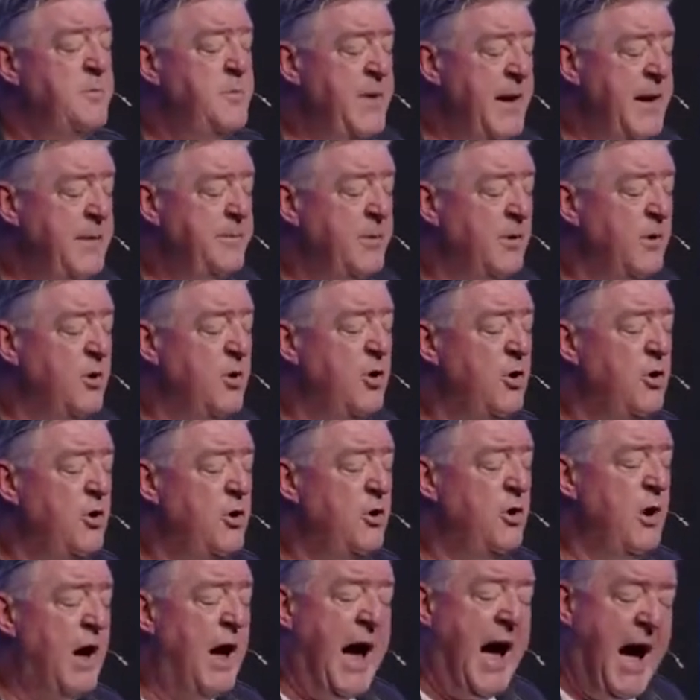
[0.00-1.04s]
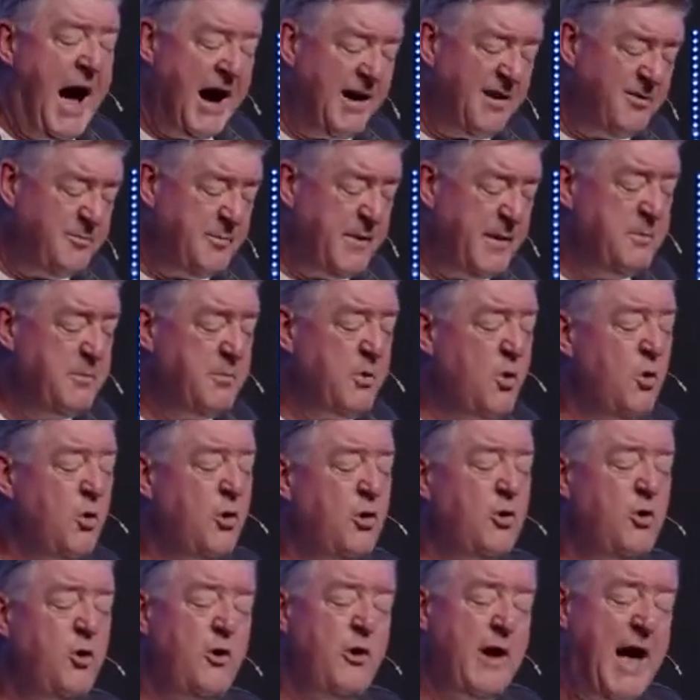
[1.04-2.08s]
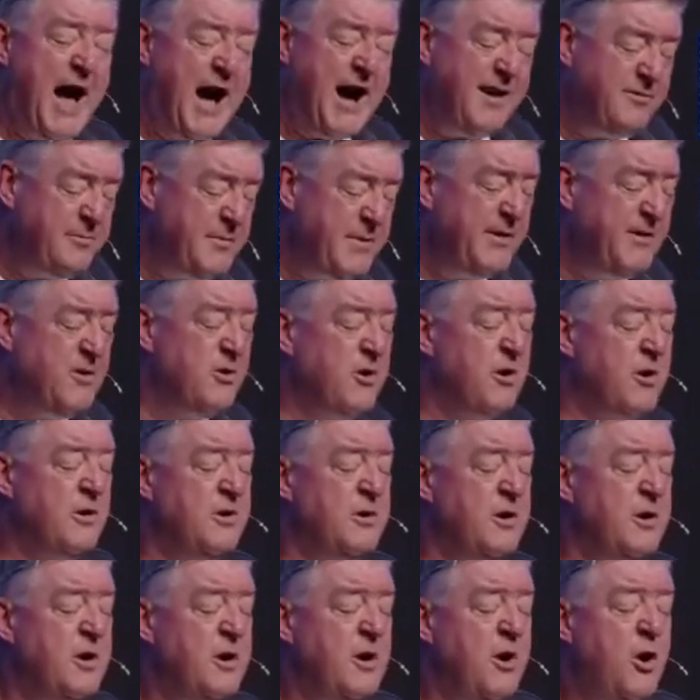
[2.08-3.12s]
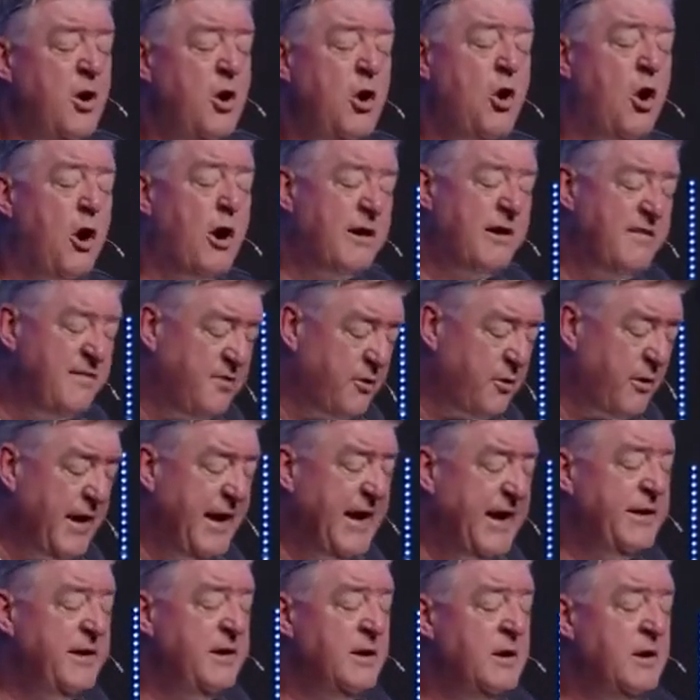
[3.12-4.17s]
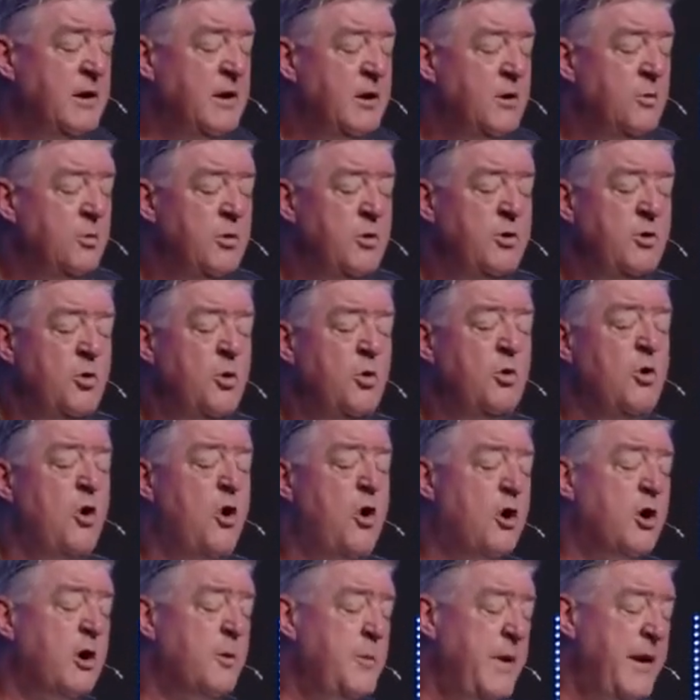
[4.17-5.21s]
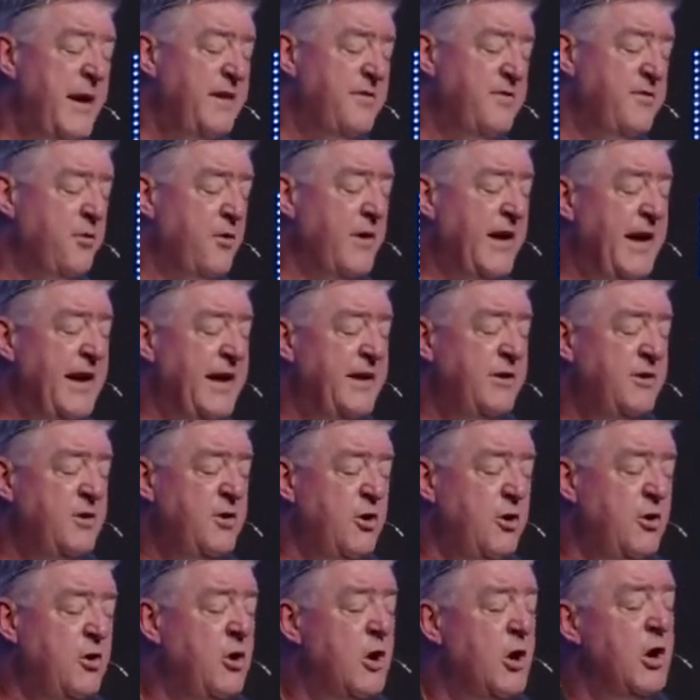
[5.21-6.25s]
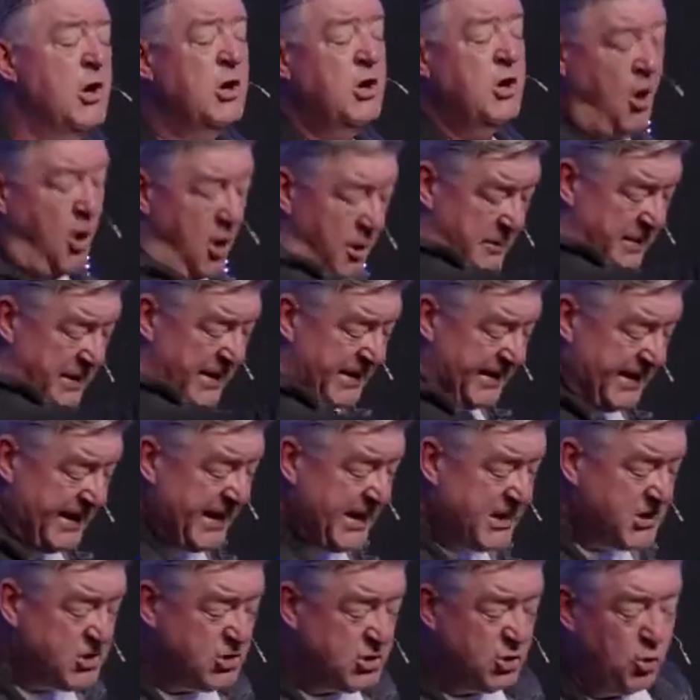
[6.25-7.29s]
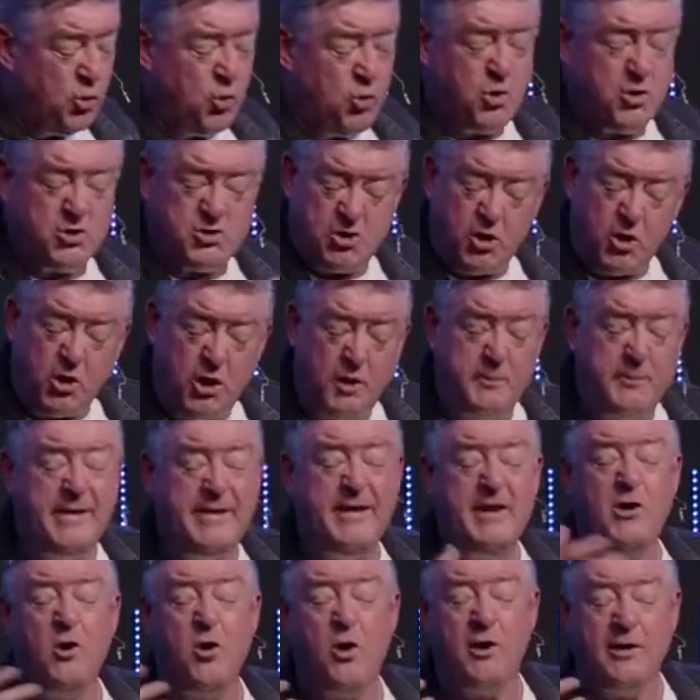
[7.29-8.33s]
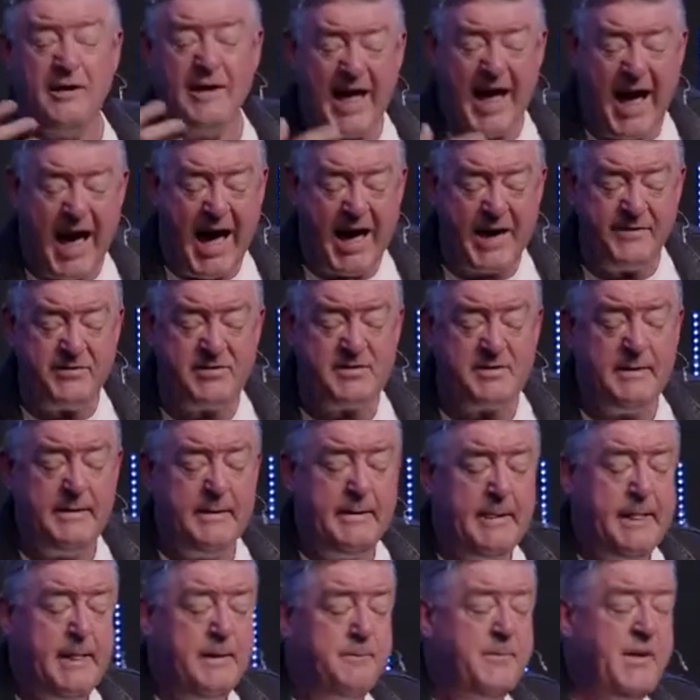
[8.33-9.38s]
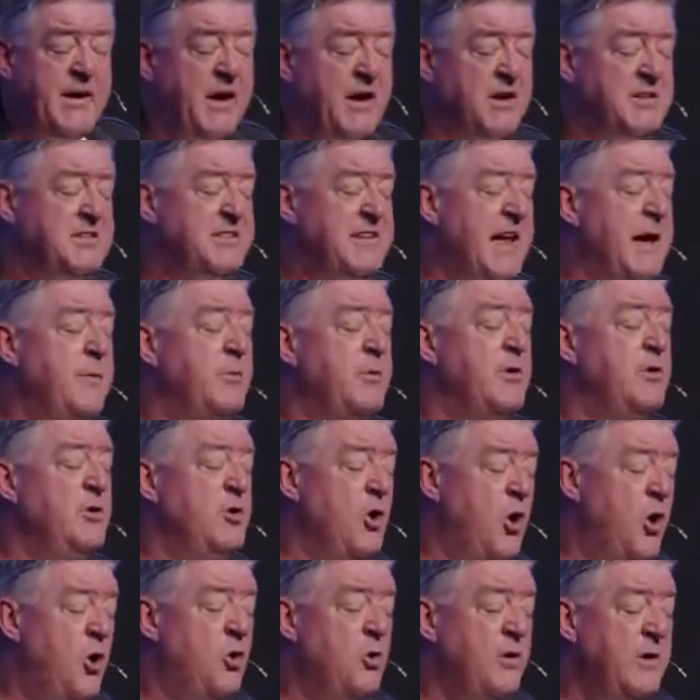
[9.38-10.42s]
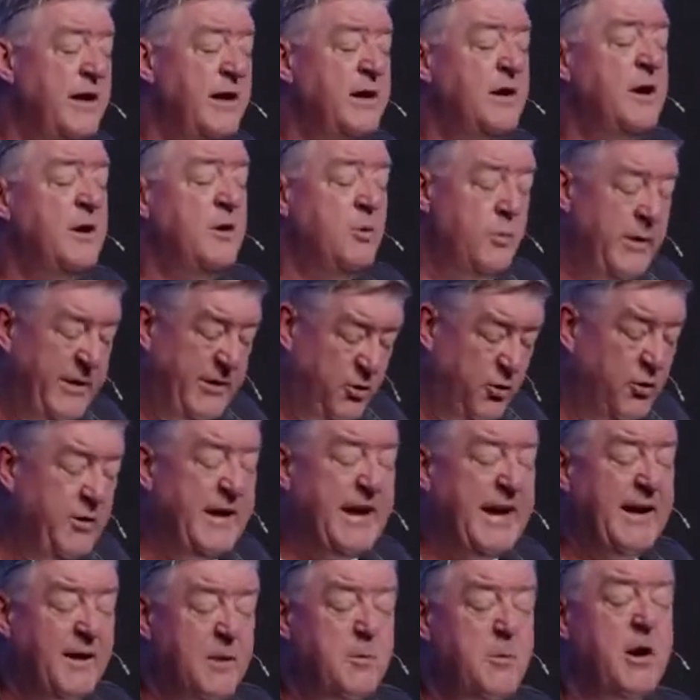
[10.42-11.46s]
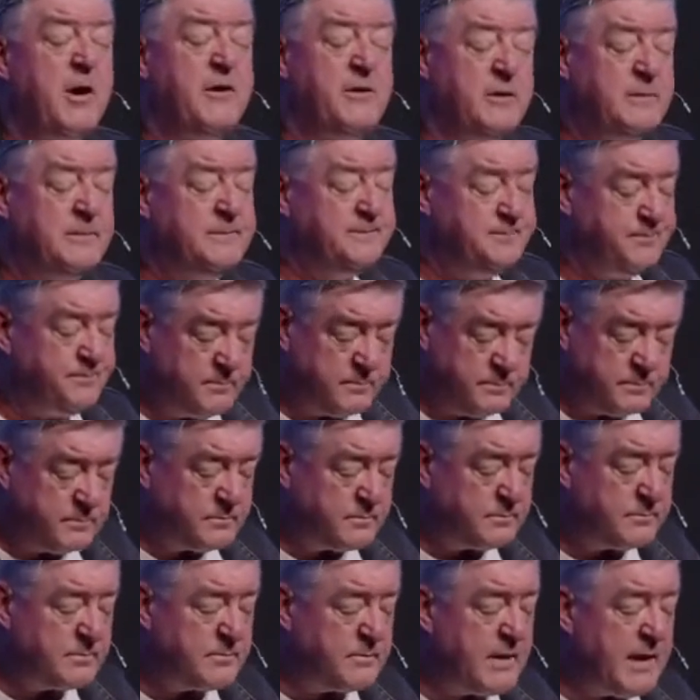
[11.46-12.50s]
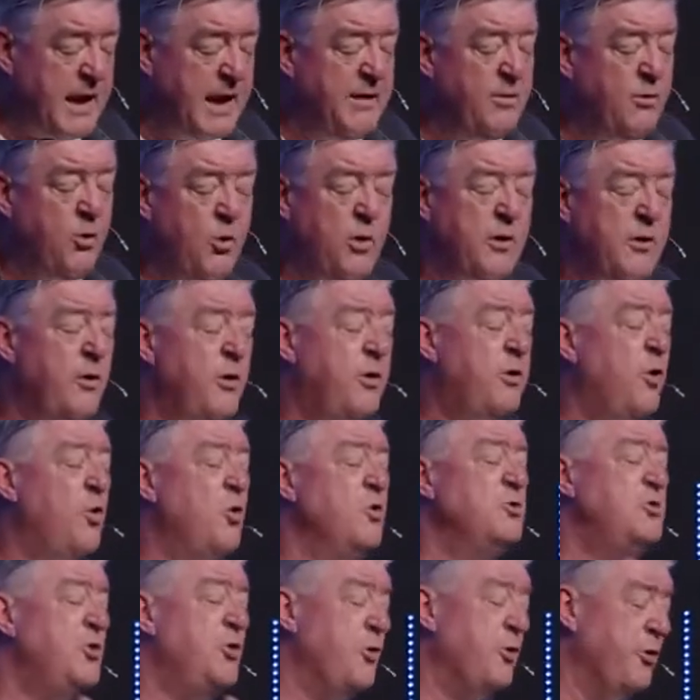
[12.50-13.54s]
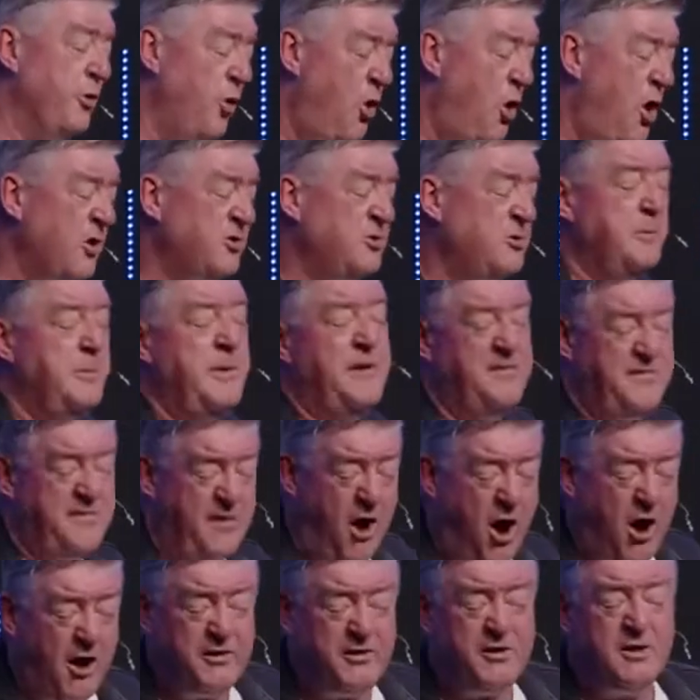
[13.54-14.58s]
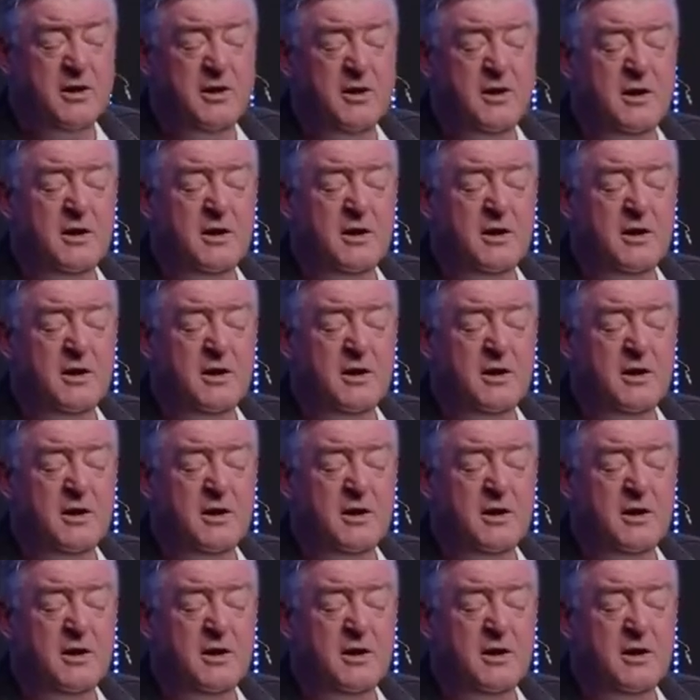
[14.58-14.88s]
People who have been broken, who have been hurt, who are afraid, would no longer be afraid to come in these doors or come into our lives because they would know that we do care about them. And Lord, that those who are lost would be found.